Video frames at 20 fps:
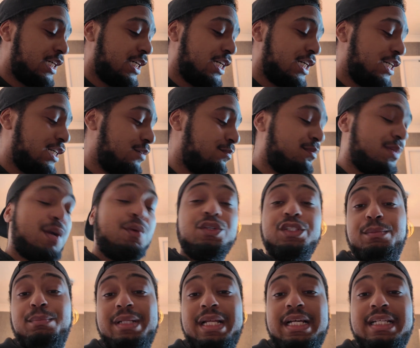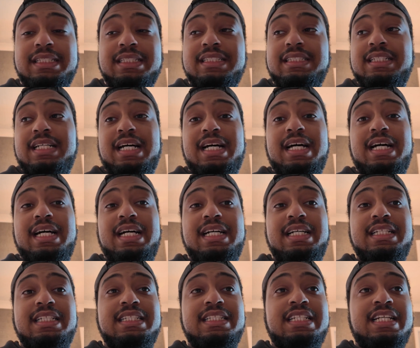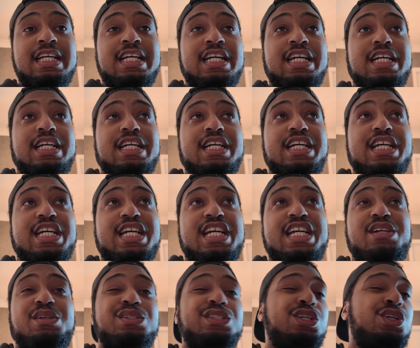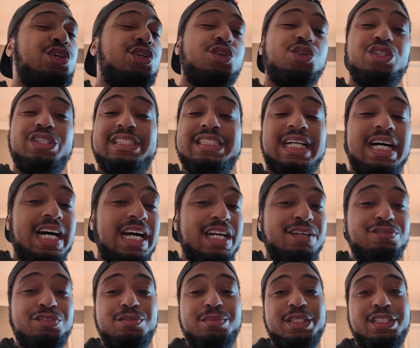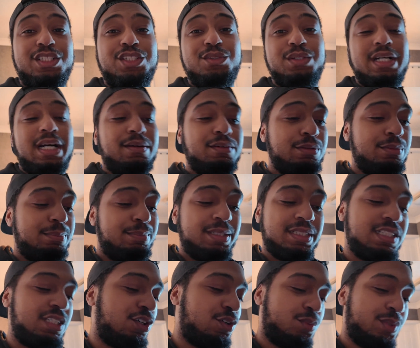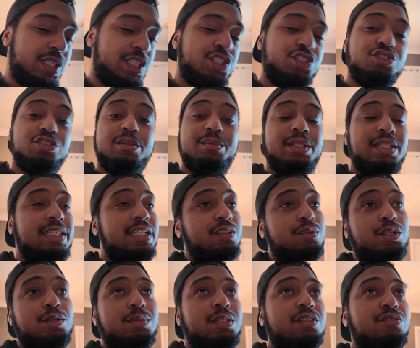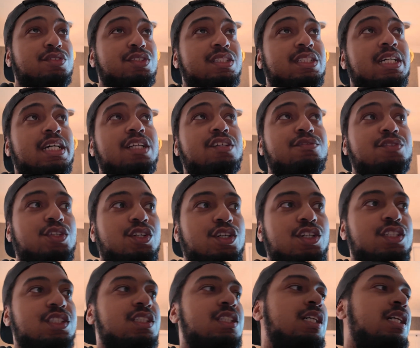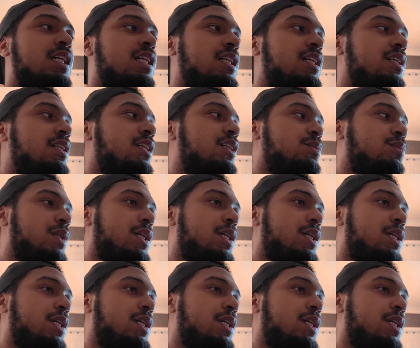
It wasn't planned and it was a good time for me to do it. I'm going to be busy all week streaming Kingdom Come Deliverance and of course as